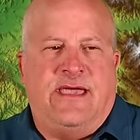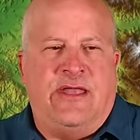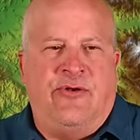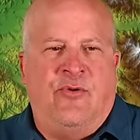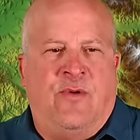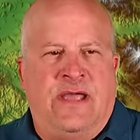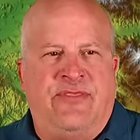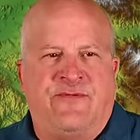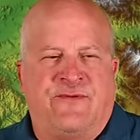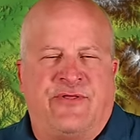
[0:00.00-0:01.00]
I don't know why
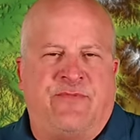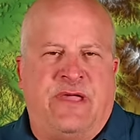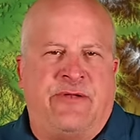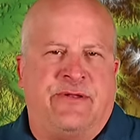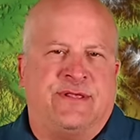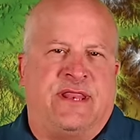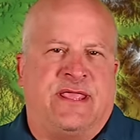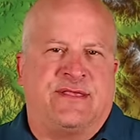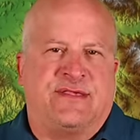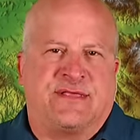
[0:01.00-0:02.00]
this weather pattern is
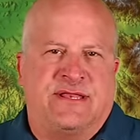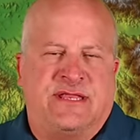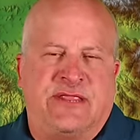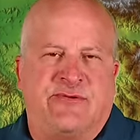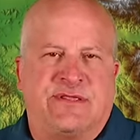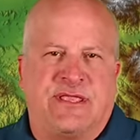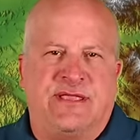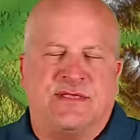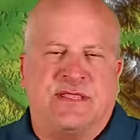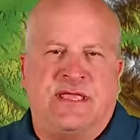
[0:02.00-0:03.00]
hitting us as
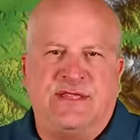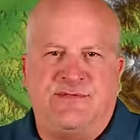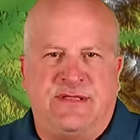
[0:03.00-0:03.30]
continuously as it is,